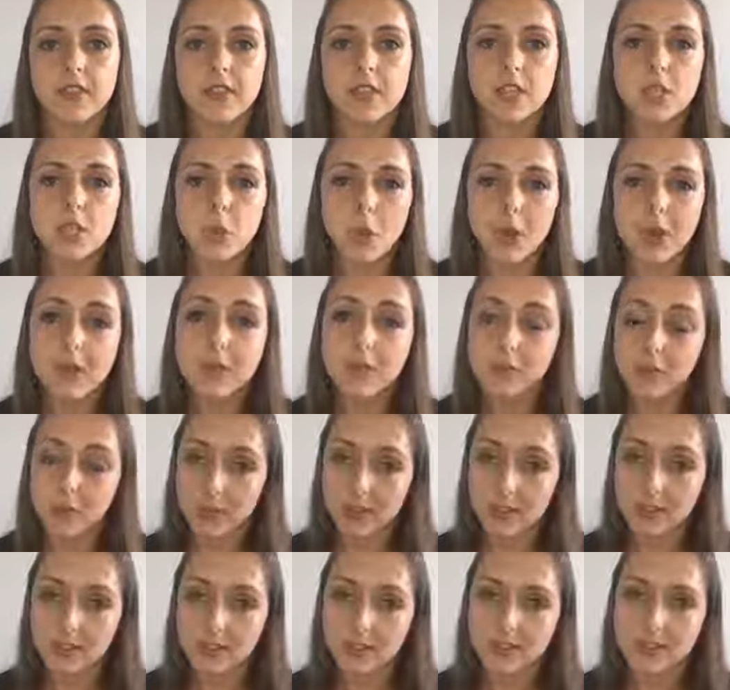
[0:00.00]
12
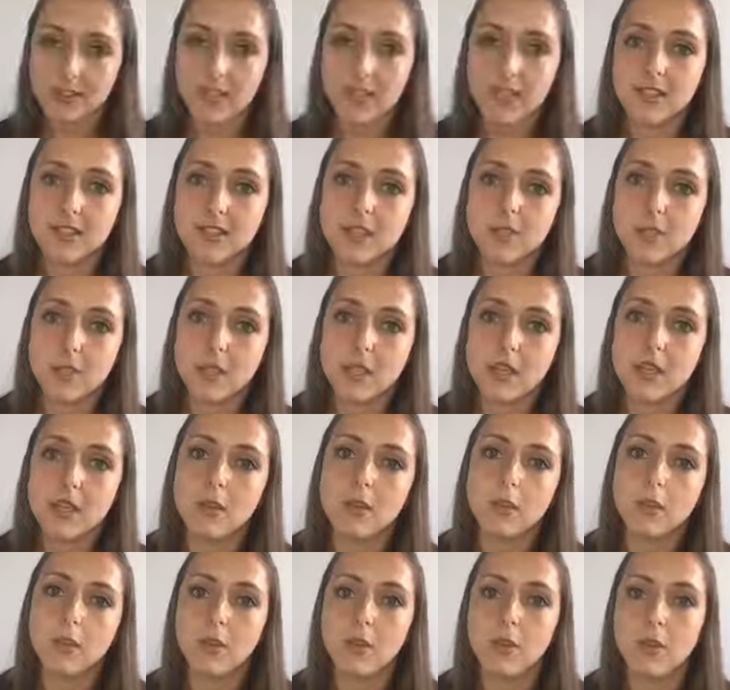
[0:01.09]
weeks tends to be
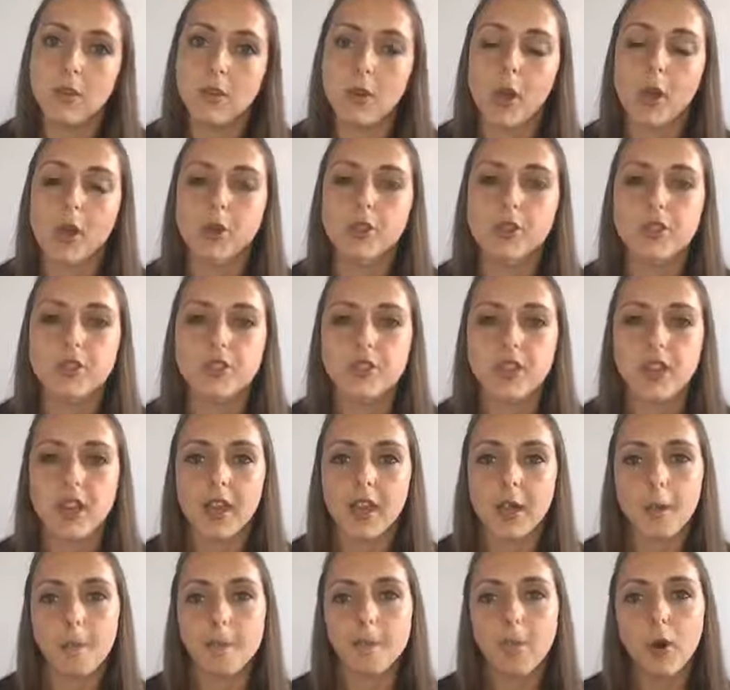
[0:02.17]
one of the most
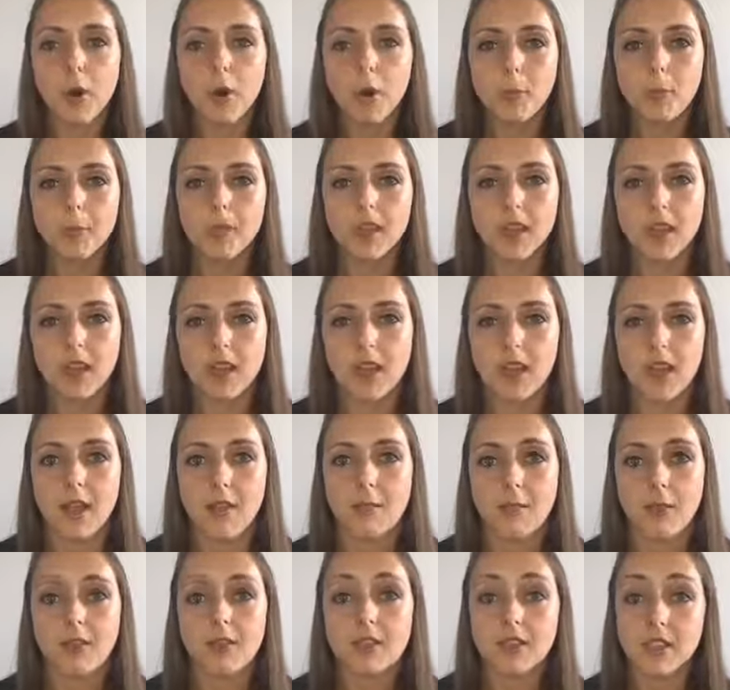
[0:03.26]
popular and
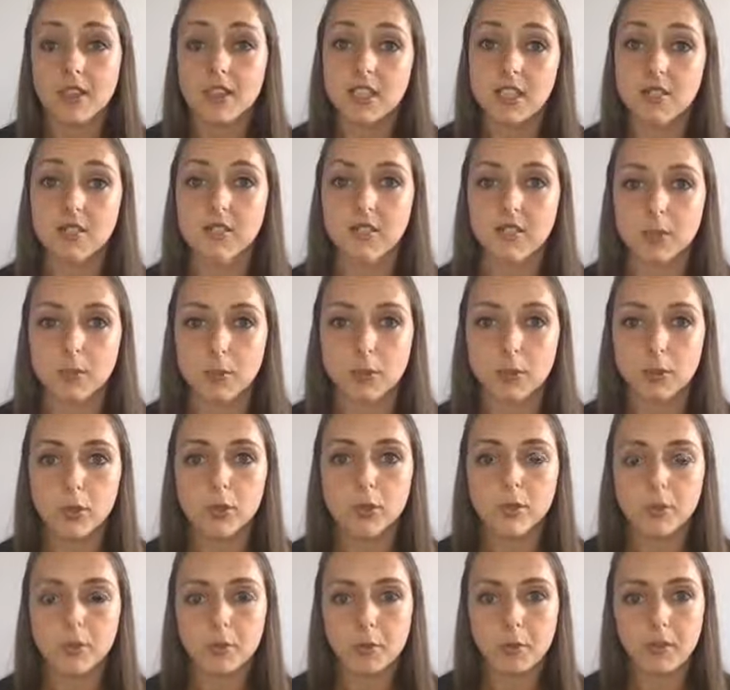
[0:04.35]
most scientifically
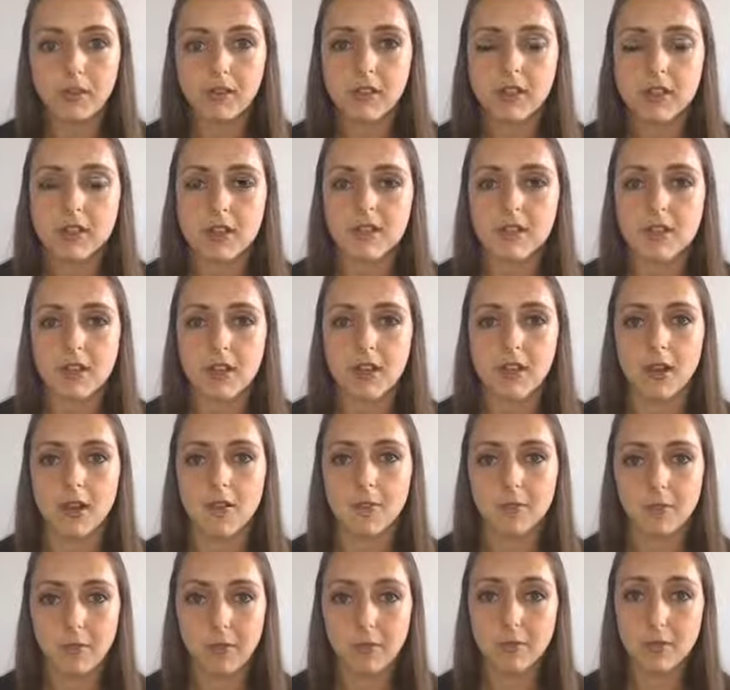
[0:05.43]
proven periods of time for
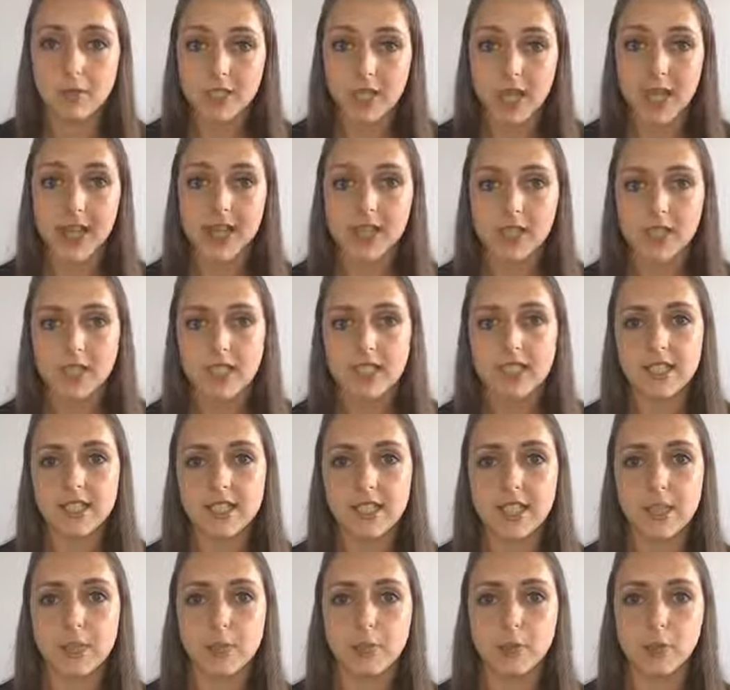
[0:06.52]
people to actually see
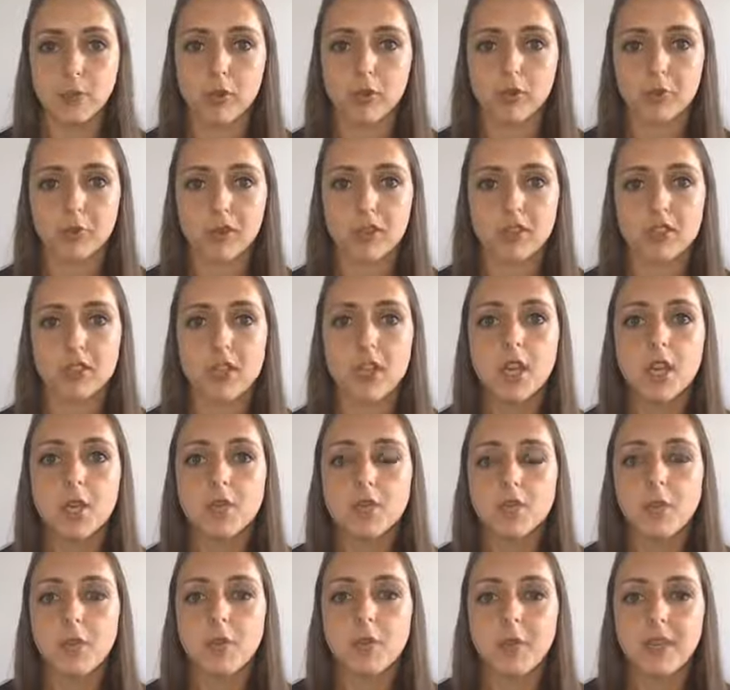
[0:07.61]
improvements.
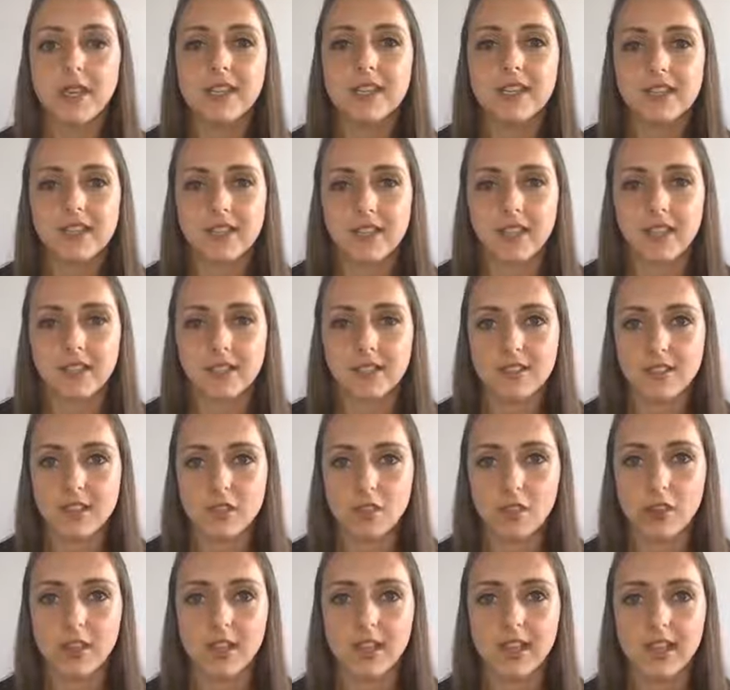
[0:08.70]
So it makes sense to
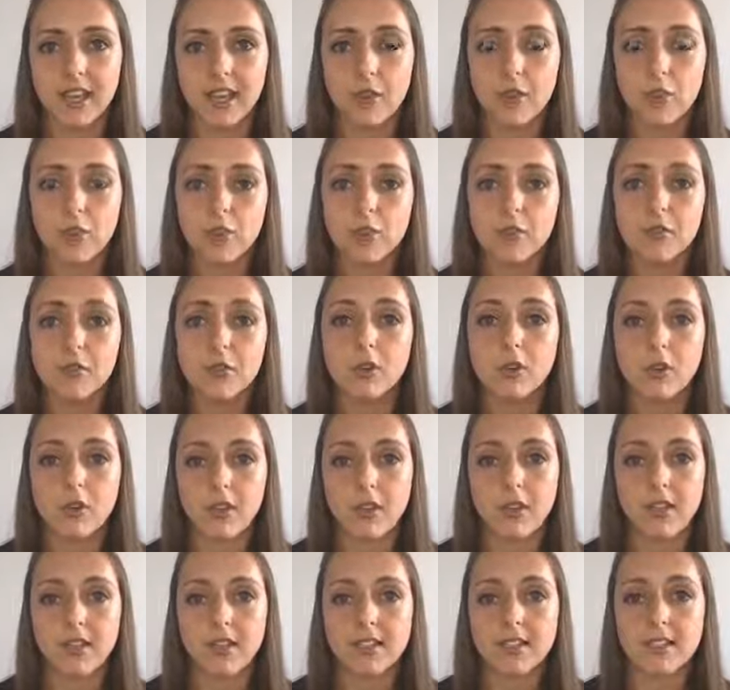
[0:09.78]
try and get all of your
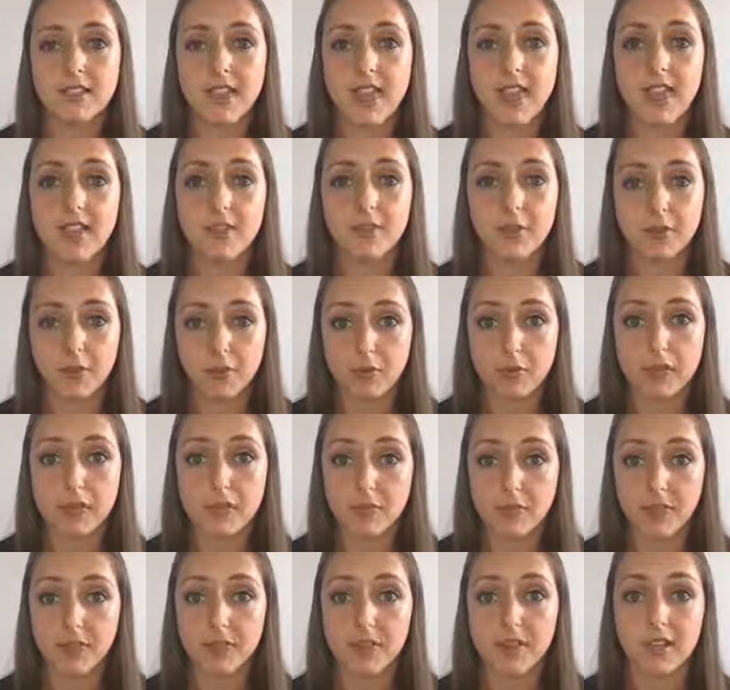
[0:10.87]
clients to have 3
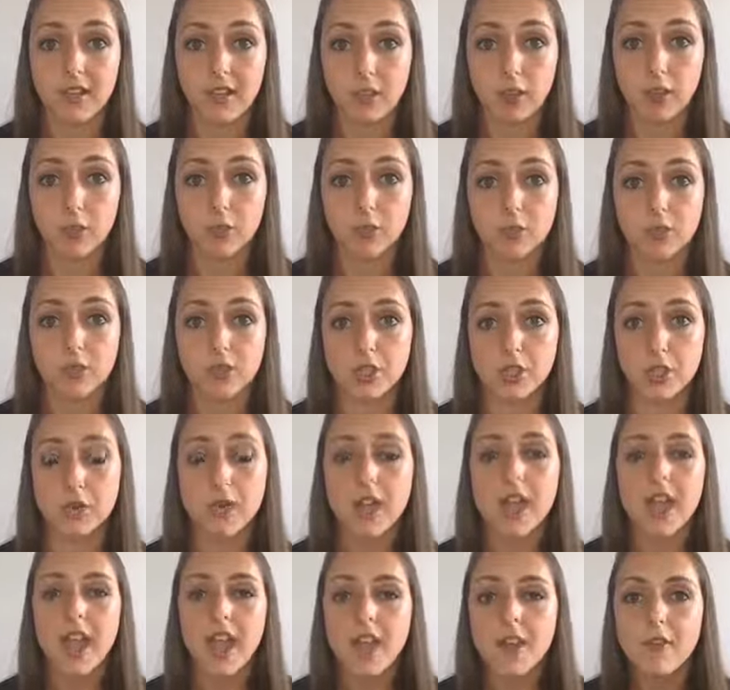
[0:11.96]
monthly goals. So
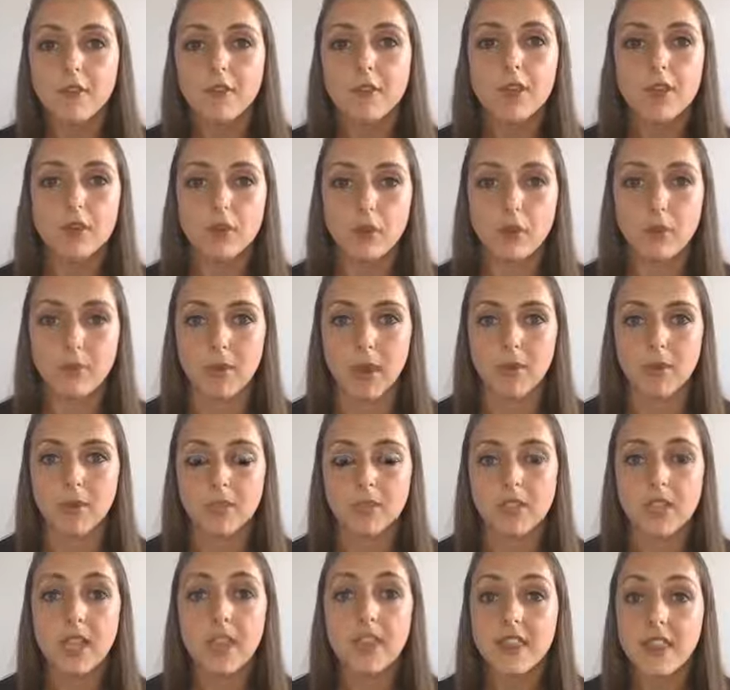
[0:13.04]
every 3 months
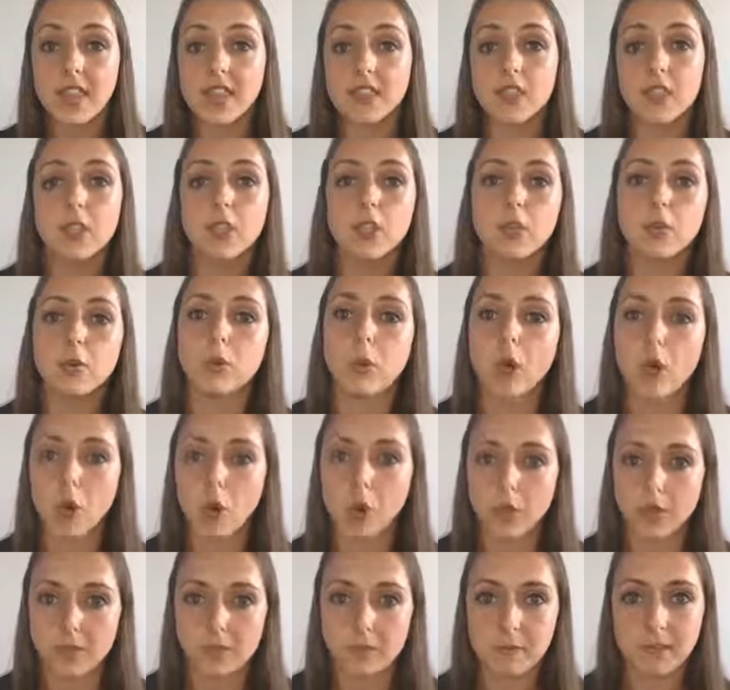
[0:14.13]
there's a new goal
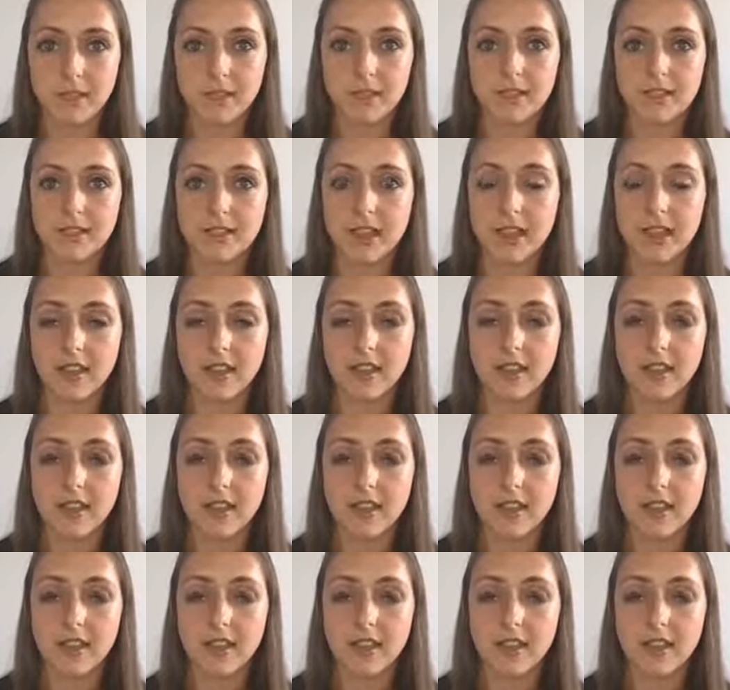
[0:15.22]
that's being set.